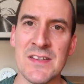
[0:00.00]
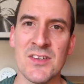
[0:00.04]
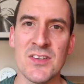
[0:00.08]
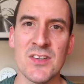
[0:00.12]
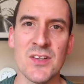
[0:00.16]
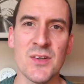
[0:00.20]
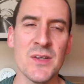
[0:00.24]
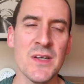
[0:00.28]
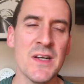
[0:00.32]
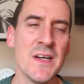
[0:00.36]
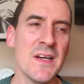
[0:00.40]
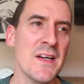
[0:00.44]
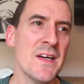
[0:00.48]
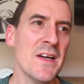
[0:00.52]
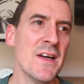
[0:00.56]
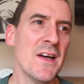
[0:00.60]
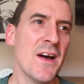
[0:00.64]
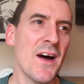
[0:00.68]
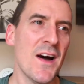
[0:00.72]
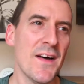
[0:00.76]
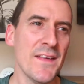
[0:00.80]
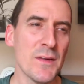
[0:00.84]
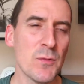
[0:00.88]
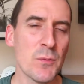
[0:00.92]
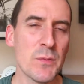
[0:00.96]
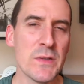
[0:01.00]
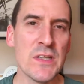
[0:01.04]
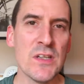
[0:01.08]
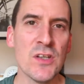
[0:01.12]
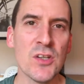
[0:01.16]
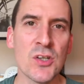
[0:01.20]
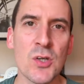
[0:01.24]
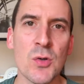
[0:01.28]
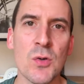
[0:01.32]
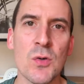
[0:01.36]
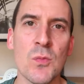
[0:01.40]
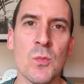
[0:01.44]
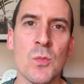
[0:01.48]
So I think when you look
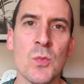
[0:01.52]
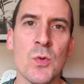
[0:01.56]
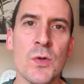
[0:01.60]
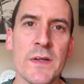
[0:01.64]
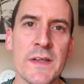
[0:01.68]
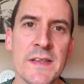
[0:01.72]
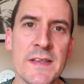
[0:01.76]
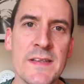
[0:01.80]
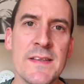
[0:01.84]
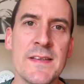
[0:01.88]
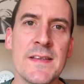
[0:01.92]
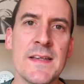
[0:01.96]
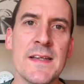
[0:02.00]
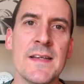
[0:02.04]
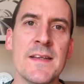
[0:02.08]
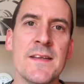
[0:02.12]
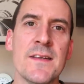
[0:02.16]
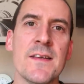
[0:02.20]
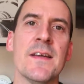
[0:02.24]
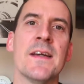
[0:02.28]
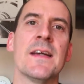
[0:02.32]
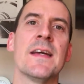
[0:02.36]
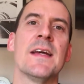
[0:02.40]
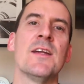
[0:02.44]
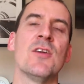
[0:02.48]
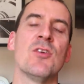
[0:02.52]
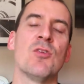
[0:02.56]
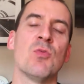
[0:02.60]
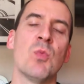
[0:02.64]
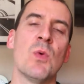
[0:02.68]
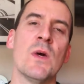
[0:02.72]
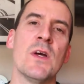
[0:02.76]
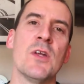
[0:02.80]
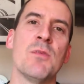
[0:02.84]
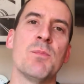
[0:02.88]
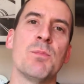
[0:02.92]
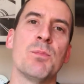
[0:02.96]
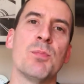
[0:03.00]
at what he did against
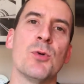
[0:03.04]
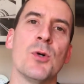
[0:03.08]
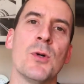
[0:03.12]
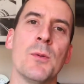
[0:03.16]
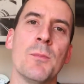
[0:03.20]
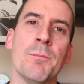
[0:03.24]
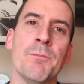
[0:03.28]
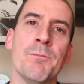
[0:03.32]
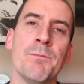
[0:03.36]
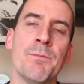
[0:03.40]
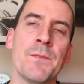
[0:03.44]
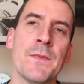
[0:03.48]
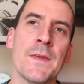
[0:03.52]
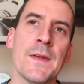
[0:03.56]
West Brom